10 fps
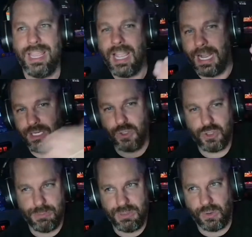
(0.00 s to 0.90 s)
On
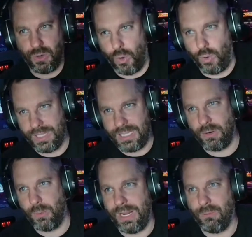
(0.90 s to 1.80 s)
YouTube, you can only give
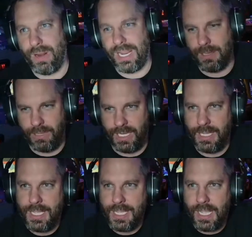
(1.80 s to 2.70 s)
it away randomly.
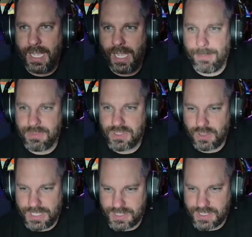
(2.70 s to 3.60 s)
So
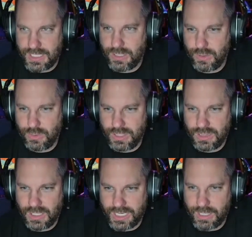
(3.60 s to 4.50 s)
let's see who the
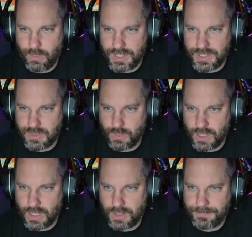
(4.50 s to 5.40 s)
lucky ones were.